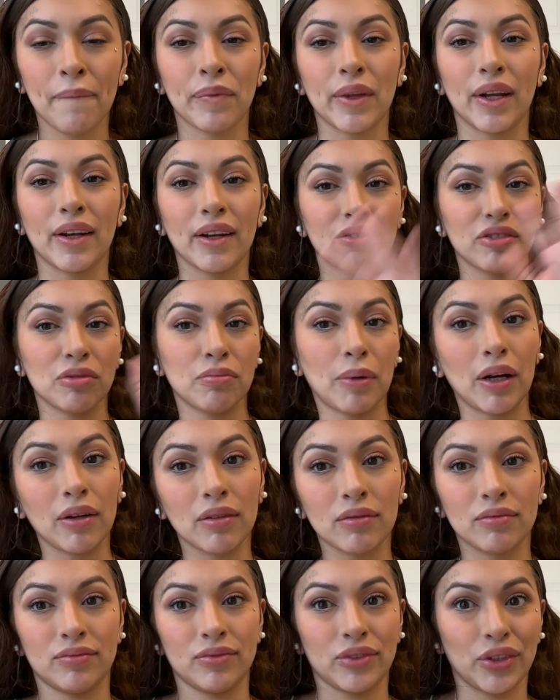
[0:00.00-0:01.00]
Enough
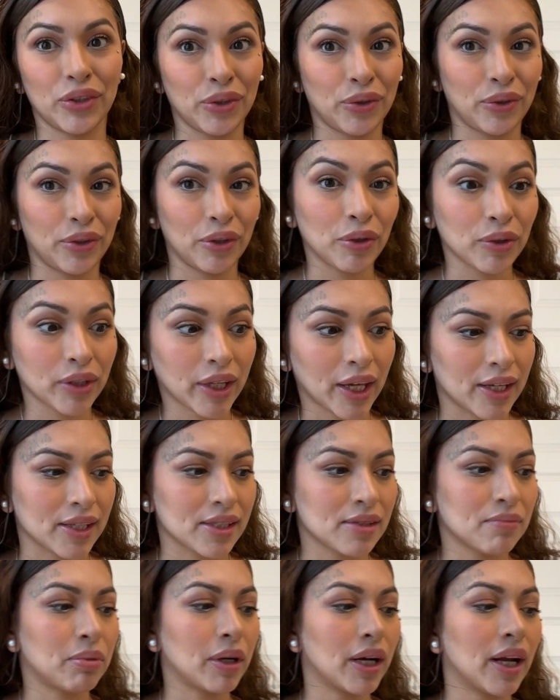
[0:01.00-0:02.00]
about, you know, the whole case.
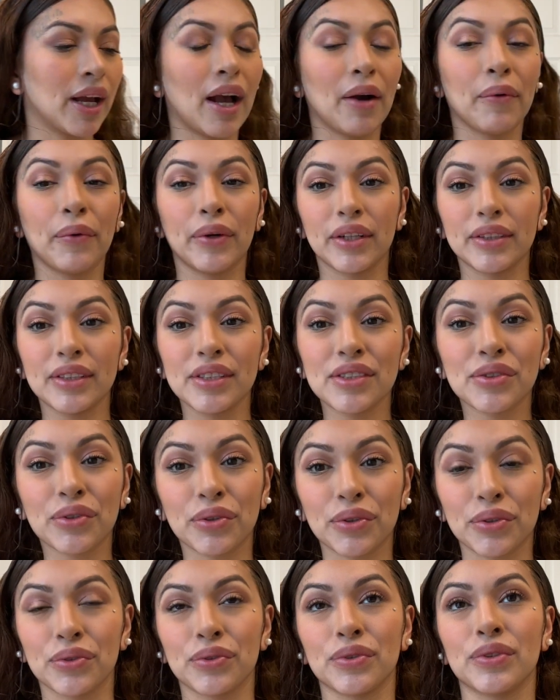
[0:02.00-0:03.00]
But I went on this
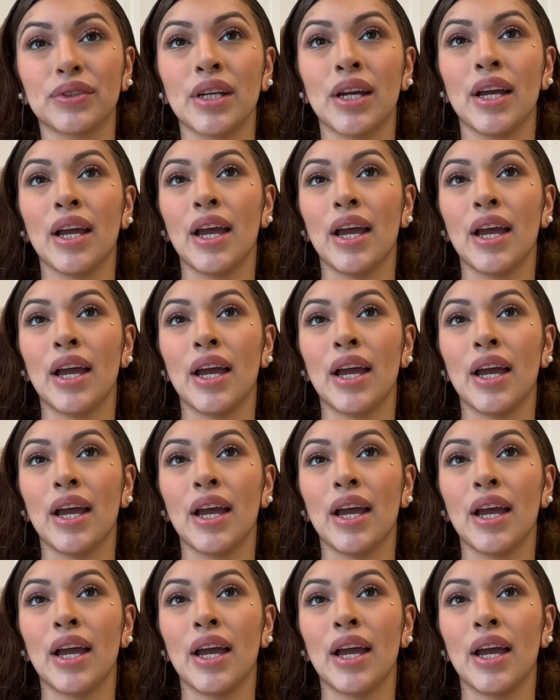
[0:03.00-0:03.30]
cruise,